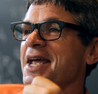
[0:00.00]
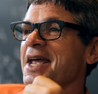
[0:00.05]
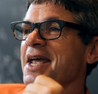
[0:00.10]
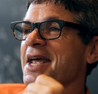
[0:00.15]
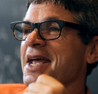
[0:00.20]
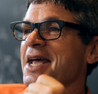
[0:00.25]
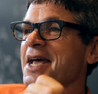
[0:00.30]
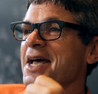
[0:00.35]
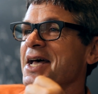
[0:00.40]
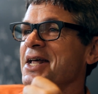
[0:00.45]

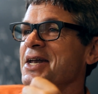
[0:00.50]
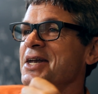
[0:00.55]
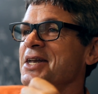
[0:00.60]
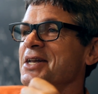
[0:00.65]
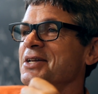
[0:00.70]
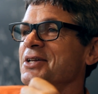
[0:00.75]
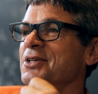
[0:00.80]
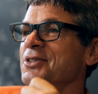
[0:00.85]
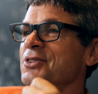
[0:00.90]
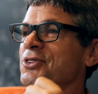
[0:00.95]
And
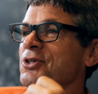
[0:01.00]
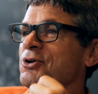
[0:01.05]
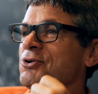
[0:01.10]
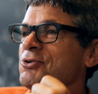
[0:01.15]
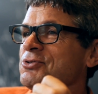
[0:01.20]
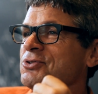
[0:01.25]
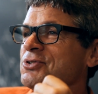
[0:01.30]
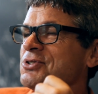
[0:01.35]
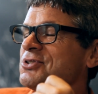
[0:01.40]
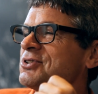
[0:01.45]

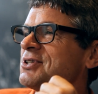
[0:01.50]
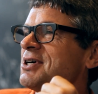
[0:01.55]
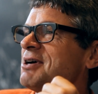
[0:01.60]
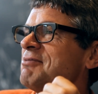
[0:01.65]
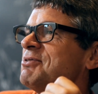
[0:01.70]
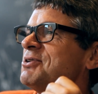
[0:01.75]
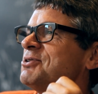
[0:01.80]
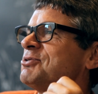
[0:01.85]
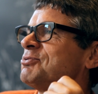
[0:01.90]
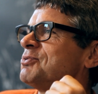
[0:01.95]
those
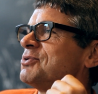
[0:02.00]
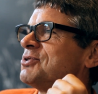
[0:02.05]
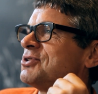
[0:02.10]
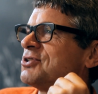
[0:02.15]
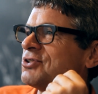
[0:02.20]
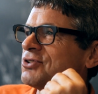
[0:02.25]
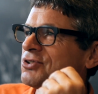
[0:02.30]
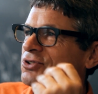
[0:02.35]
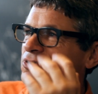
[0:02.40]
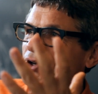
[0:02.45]
discoveries were
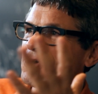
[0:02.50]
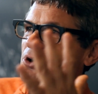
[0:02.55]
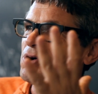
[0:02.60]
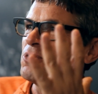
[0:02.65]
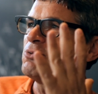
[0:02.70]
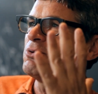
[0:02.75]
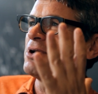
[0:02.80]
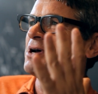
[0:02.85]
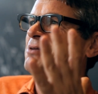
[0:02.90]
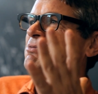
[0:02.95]

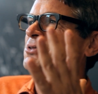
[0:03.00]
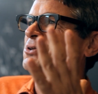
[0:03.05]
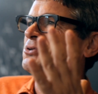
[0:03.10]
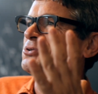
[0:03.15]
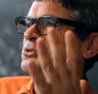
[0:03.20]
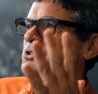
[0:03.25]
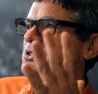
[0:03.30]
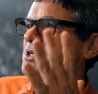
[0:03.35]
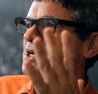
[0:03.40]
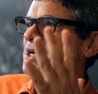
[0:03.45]
so
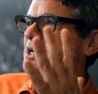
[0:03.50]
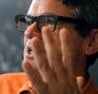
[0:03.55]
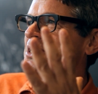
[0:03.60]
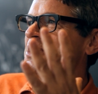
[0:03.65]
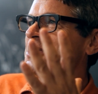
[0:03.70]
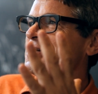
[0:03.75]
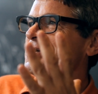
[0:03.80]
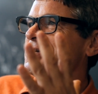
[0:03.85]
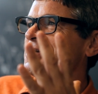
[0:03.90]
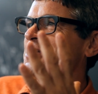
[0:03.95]

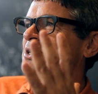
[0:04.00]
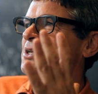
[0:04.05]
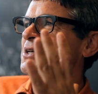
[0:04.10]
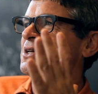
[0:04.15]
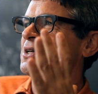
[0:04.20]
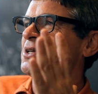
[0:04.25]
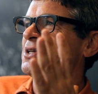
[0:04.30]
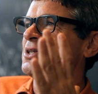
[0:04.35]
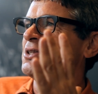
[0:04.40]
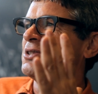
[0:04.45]
revolutionary
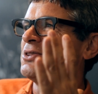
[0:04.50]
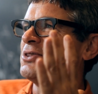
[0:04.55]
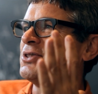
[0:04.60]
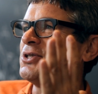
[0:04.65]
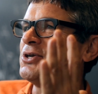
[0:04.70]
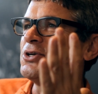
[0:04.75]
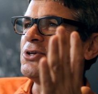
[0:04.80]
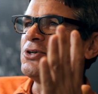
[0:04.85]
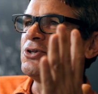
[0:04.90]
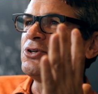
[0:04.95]

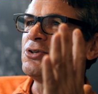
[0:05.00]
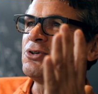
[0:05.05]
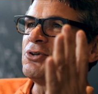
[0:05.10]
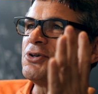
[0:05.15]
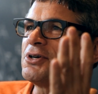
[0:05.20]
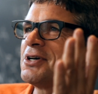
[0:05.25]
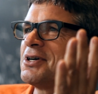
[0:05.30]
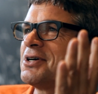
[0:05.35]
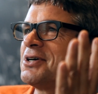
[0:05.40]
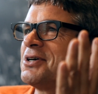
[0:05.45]
that it
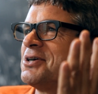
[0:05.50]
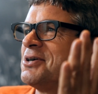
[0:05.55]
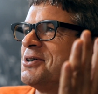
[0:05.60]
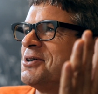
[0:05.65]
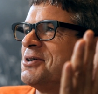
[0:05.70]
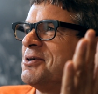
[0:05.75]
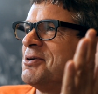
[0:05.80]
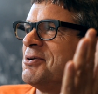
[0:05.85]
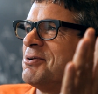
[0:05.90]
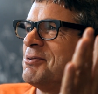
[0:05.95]
took
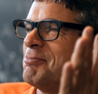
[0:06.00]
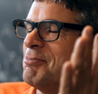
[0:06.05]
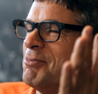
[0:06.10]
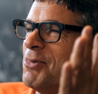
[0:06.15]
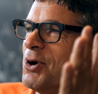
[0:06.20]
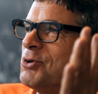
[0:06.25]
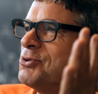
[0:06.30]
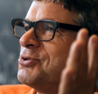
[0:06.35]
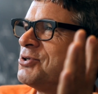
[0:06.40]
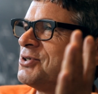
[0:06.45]

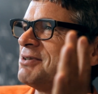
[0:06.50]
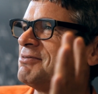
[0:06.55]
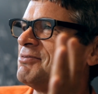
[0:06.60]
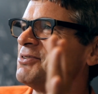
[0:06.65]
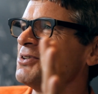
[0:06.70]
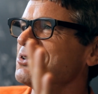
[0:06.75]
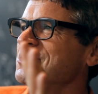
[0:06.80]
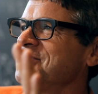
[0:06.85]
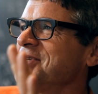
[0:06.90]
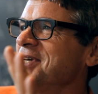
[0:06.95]
most of
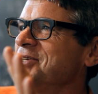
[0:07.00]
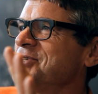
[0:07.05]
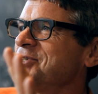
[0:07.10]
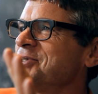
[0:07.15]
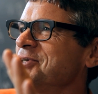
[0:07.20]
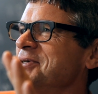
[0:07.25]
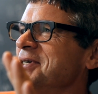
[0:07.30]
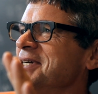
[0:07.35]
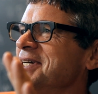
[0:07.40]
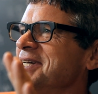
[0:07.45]
the
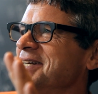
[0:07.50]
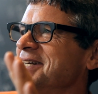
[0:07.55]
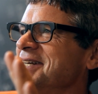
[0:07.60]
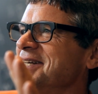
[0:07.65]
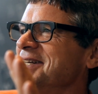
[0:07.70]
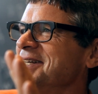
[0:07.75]
century